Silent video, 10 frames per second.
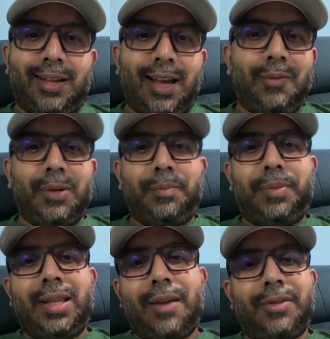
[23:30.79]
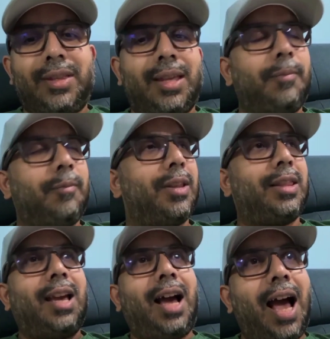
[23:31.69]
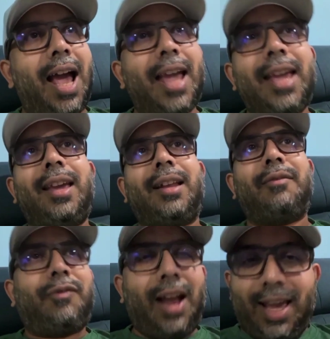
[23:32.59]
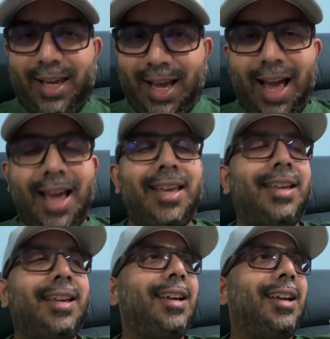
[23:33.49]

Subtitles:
I will be there with them when they're high and flying high.